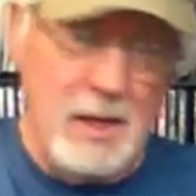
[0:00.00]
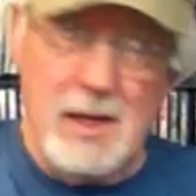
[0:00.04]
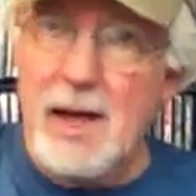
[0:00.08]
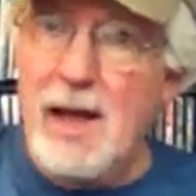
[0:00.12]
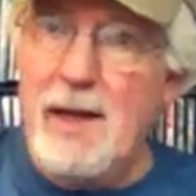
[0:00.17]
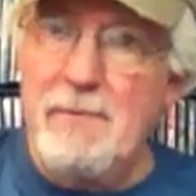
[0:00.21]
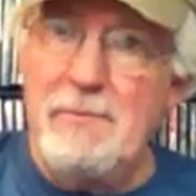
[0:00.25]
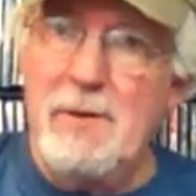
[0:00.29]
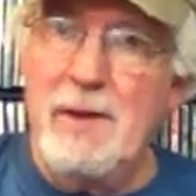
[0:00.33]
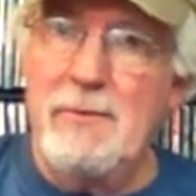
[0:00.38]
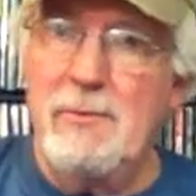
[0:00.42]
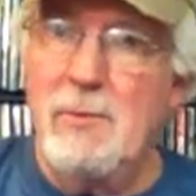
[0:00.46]

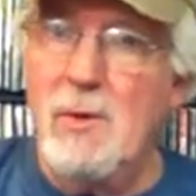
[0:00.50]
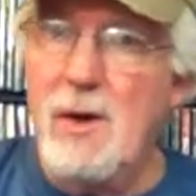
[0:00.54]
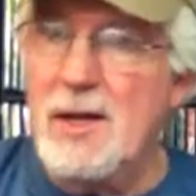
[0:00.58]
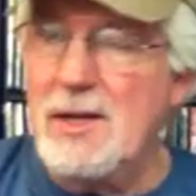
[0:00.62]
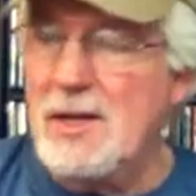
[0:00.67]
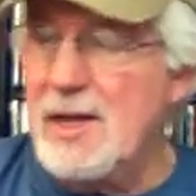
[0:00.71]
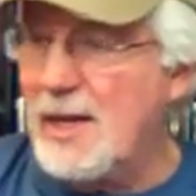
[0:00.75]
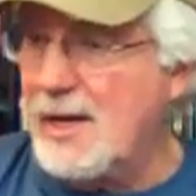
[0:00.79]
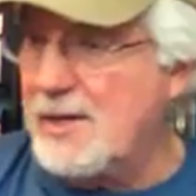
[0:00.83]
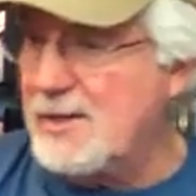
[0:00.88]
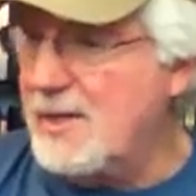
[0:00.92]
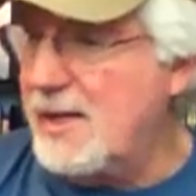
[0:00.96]
I've never
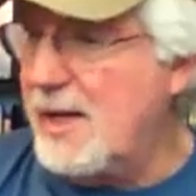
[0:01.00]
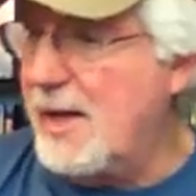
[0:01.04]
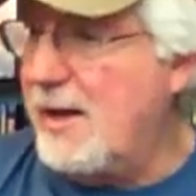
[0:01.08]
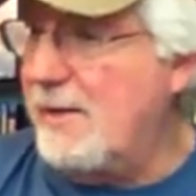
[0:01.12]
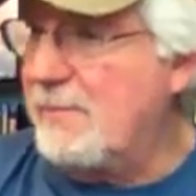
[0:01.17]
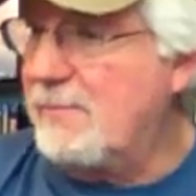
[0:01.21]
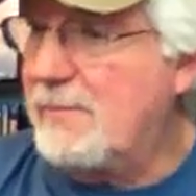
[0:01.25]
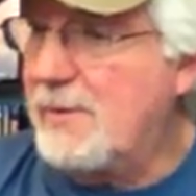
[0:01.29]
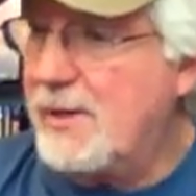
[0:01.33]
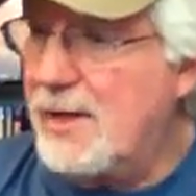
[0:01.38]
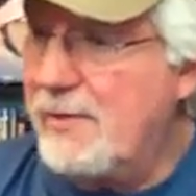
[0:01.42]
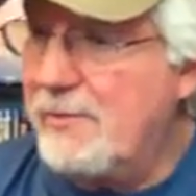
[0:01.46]
watched, like I said,
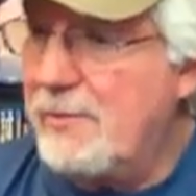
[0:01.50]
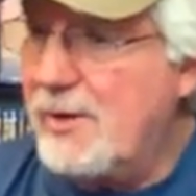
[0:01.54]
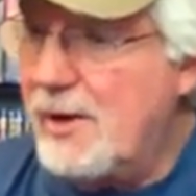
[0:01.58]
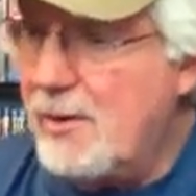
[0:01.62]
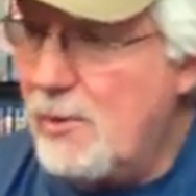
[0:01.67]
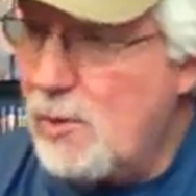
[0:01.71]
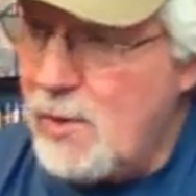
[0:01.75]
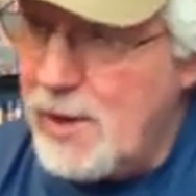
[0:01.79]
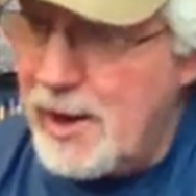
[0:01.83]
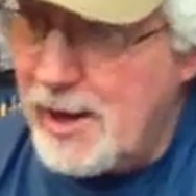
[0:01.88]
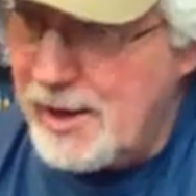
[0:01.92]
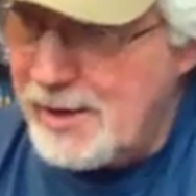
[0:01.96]
I've given
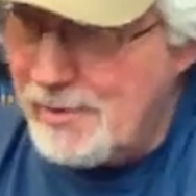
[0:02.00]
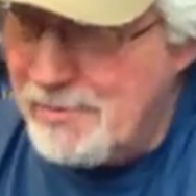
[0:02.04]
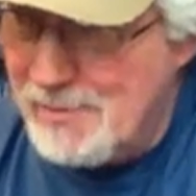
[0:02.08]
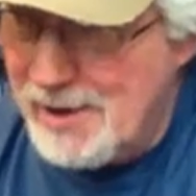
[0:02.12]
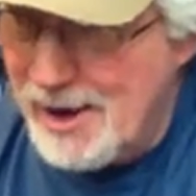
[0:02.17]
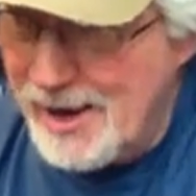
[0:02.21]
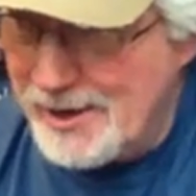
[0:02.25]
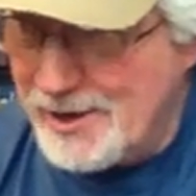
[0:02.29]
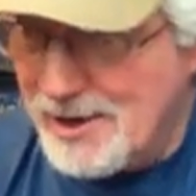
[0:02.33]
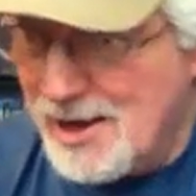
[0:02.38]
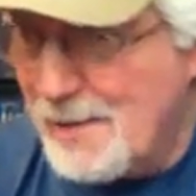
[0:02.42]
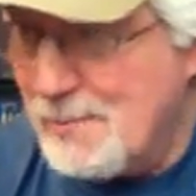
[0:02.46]
away
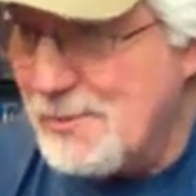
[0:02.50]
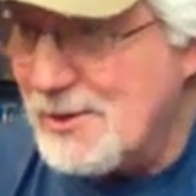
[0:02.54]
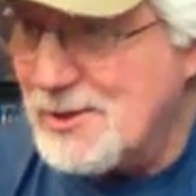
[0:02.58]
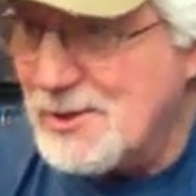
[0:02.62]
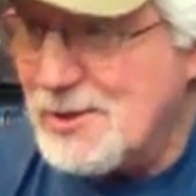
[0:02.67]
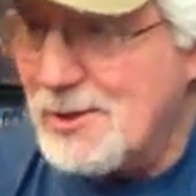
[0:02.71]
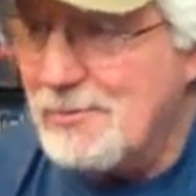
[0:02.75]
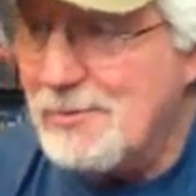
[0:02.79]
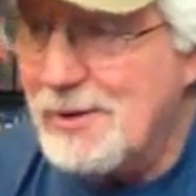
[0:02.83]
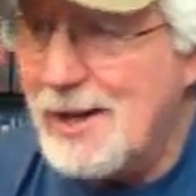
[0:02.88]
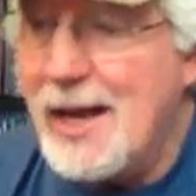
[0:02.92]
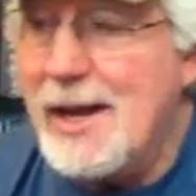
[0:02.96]
my copy,
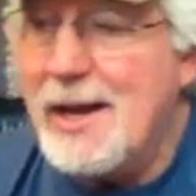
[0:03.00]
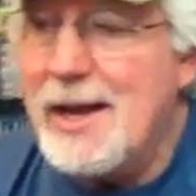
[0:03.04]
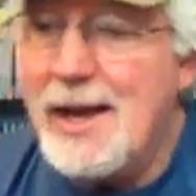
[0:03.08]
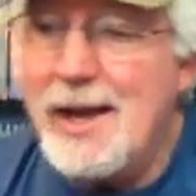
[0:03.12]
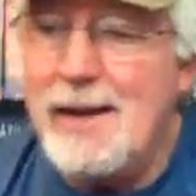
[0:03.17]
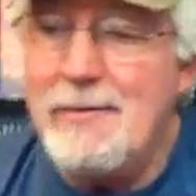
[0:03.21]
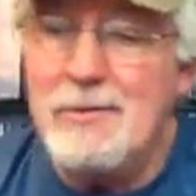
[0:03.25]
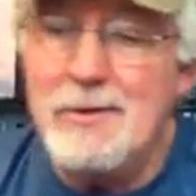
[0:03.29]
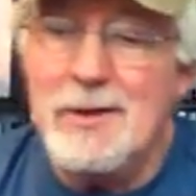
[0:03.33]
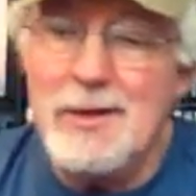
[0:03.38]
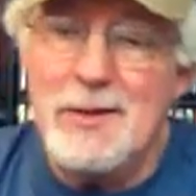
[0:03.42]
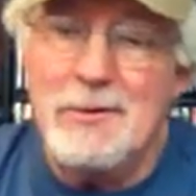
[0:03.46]
so I'm glad to
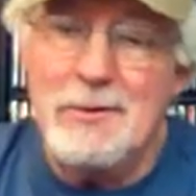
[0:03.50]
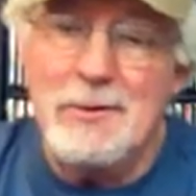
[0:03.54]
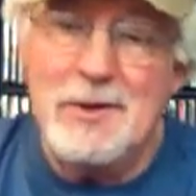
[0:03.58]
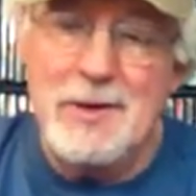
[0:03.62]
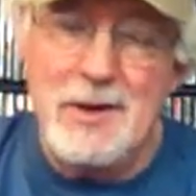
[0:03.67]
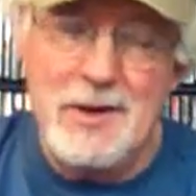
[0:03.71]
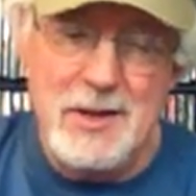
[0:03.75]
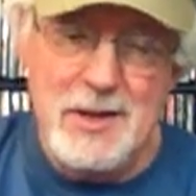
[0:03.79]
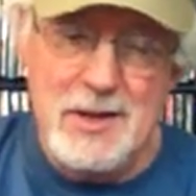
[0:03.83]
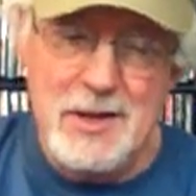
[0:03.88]
have another one.